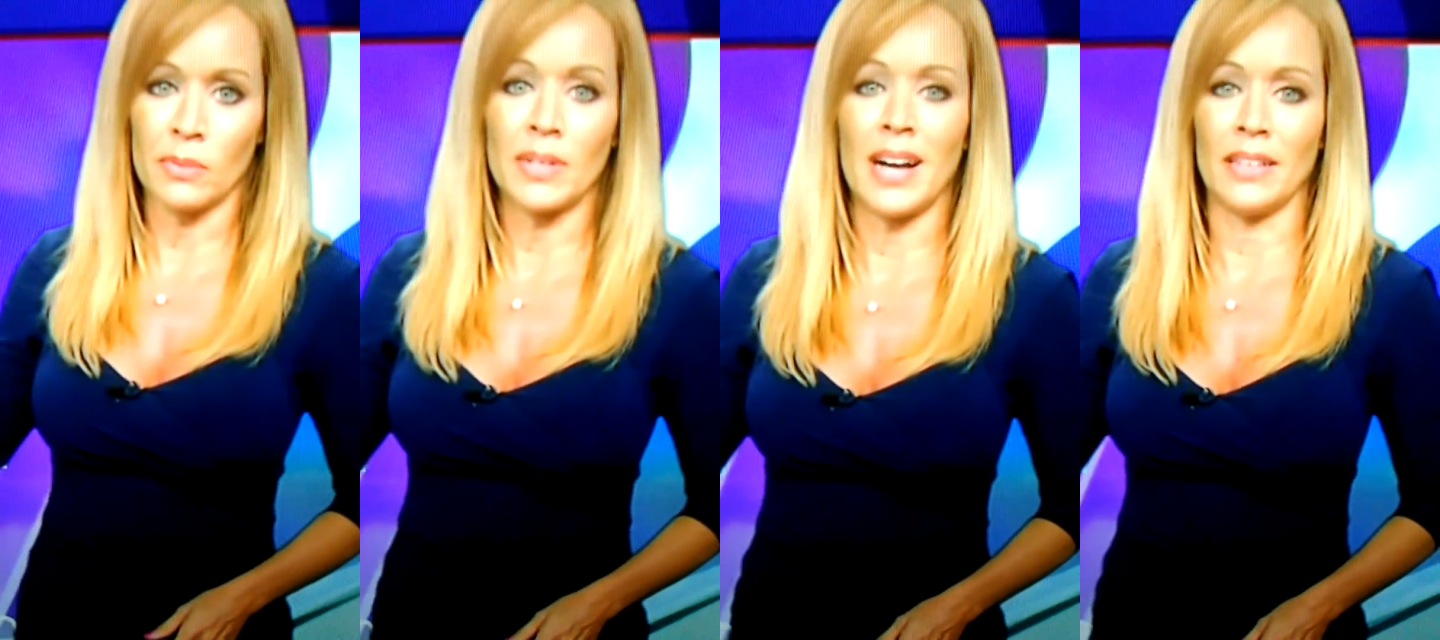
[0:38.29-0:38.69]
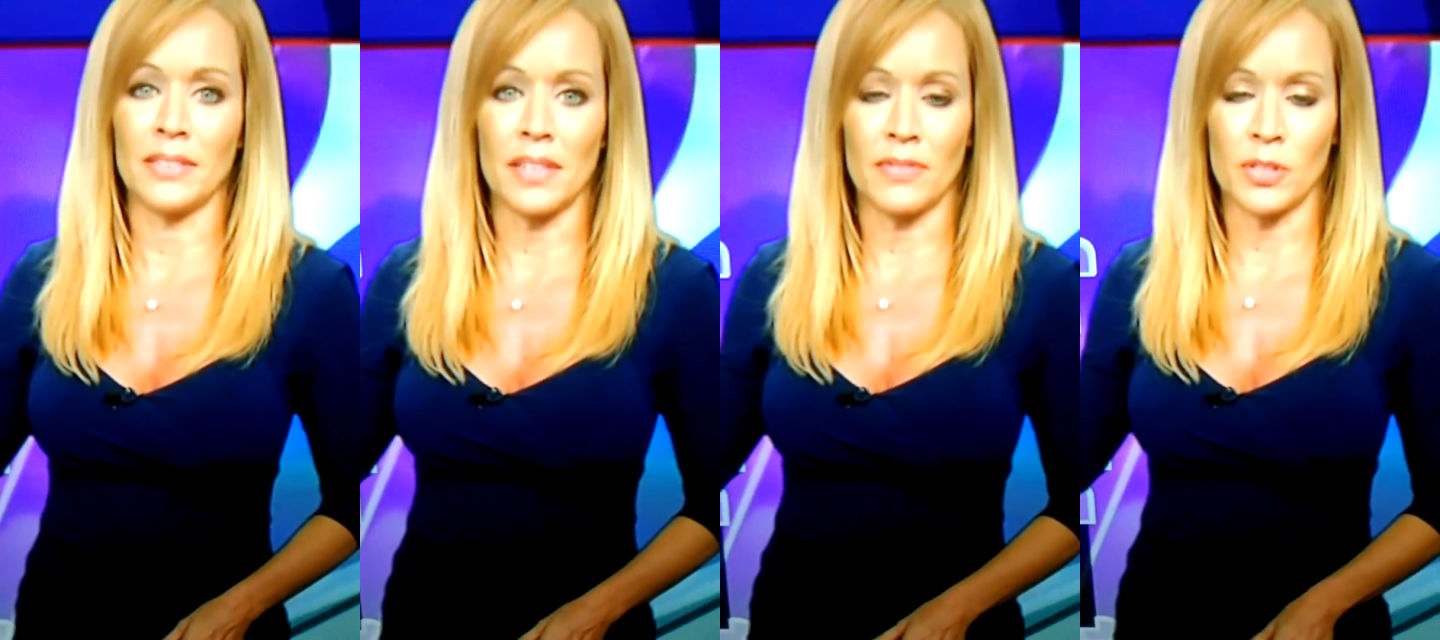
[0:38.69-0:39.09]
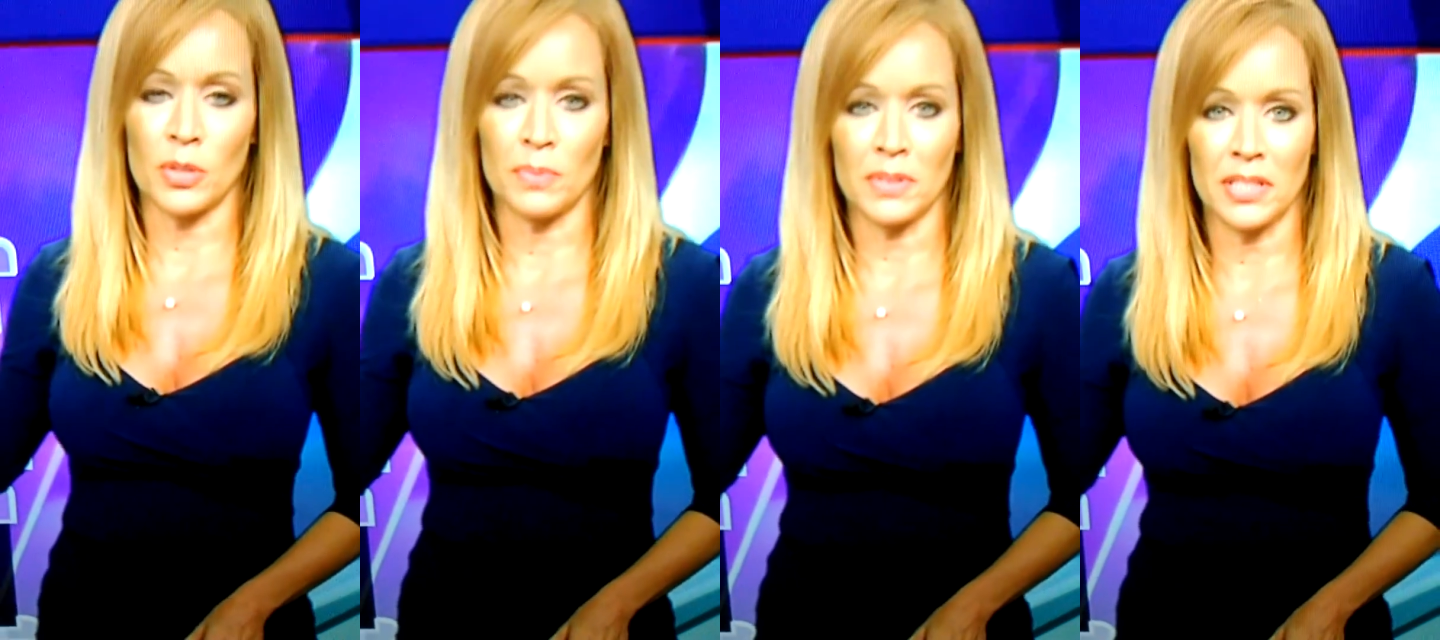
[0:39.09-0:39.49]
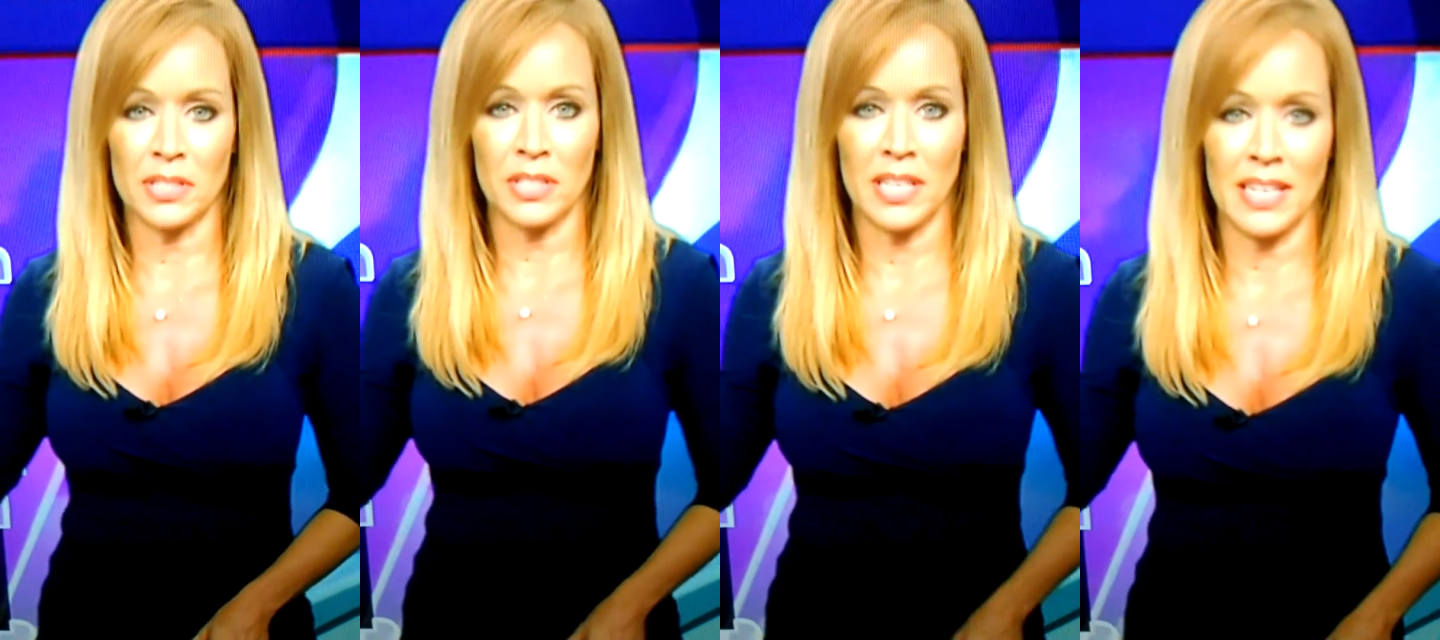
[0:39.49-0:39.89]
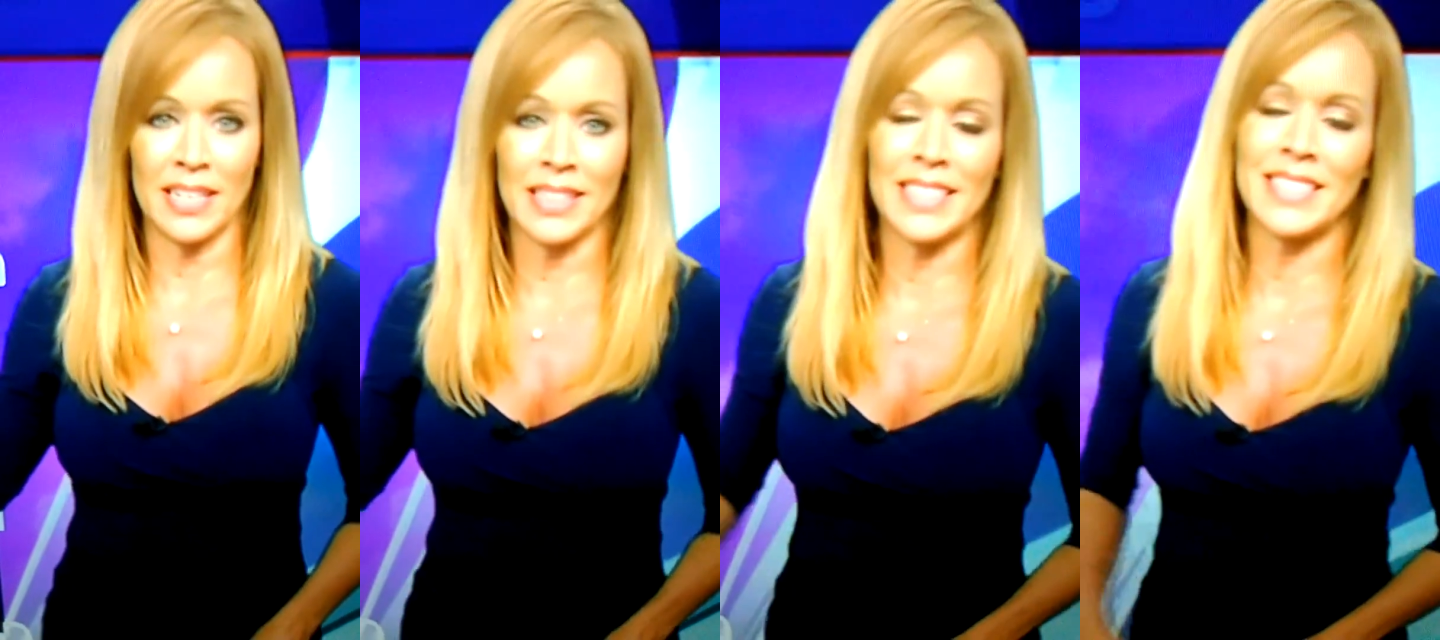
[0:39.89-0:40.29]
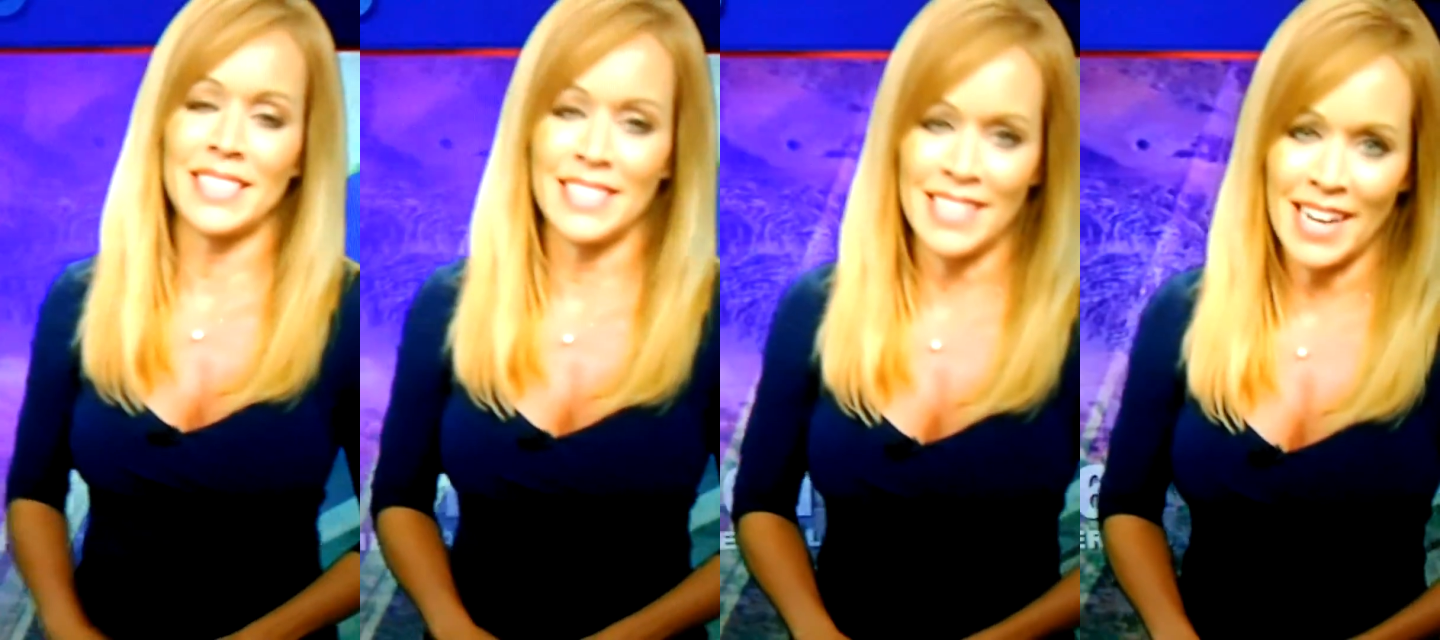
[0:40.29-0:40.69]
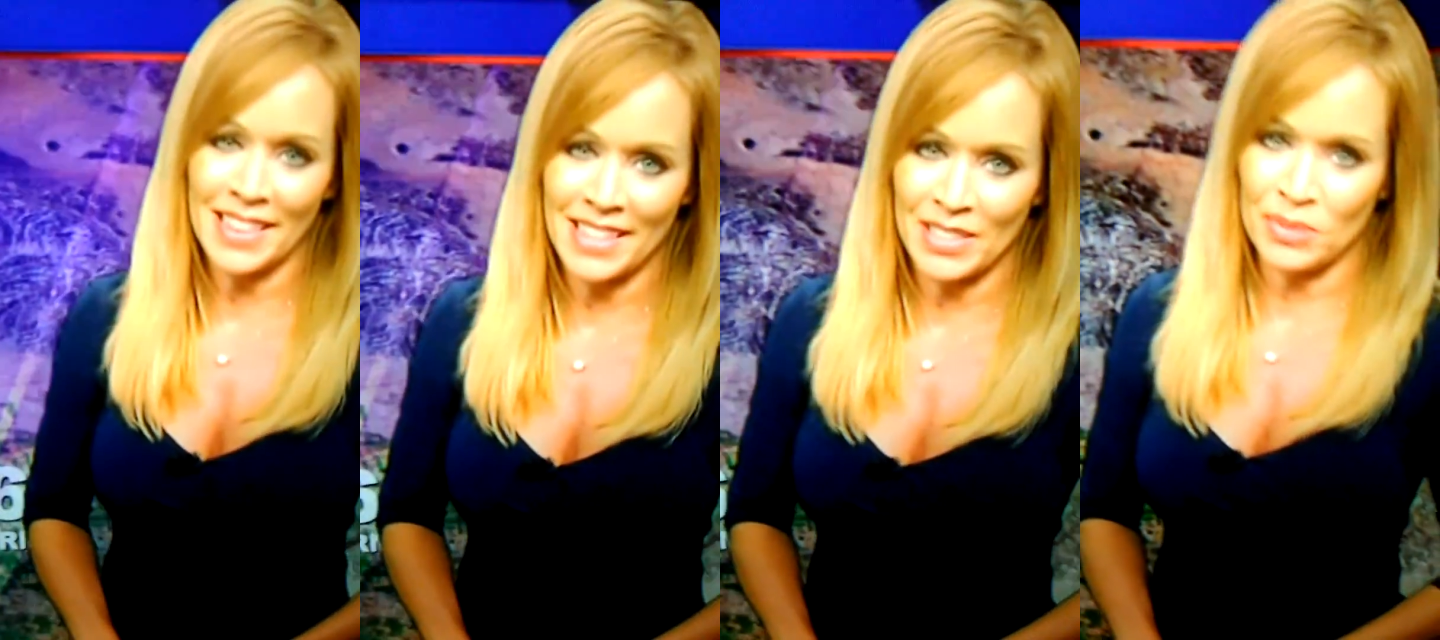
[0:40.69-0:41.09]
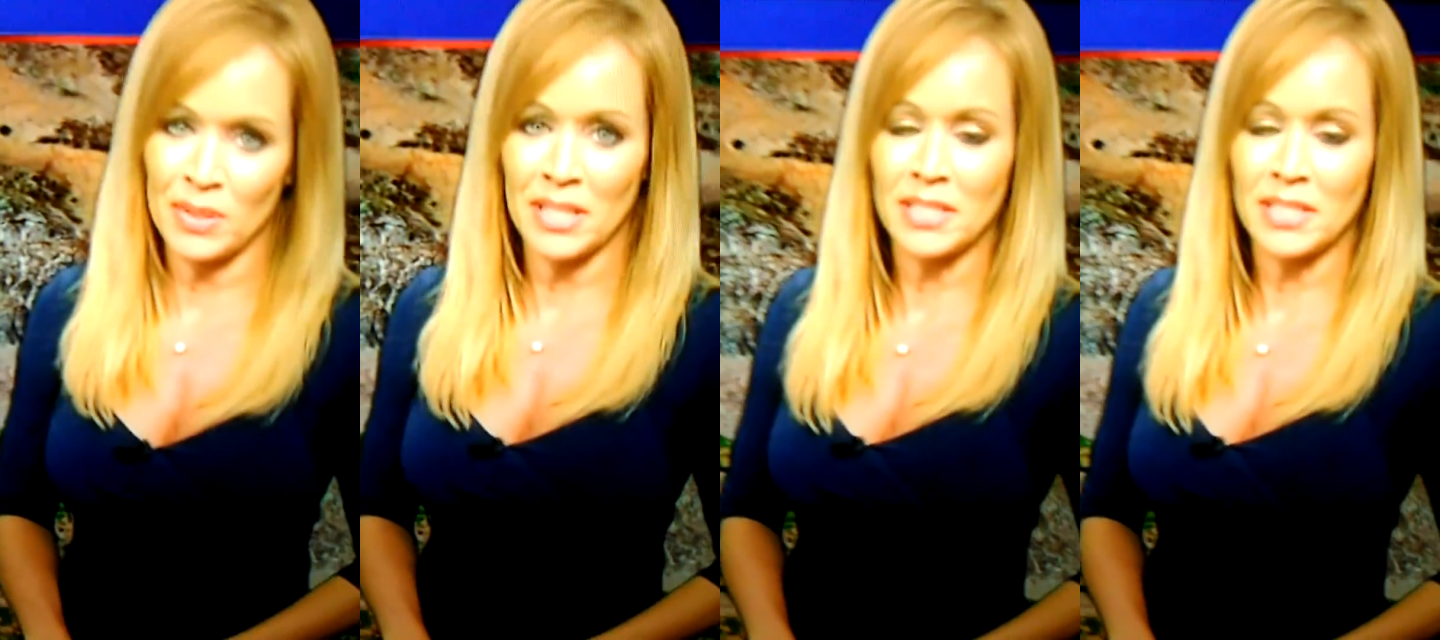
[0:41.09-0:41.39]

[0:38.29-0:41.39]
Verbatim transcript: we're not looking for triple digit heat, at least not this week.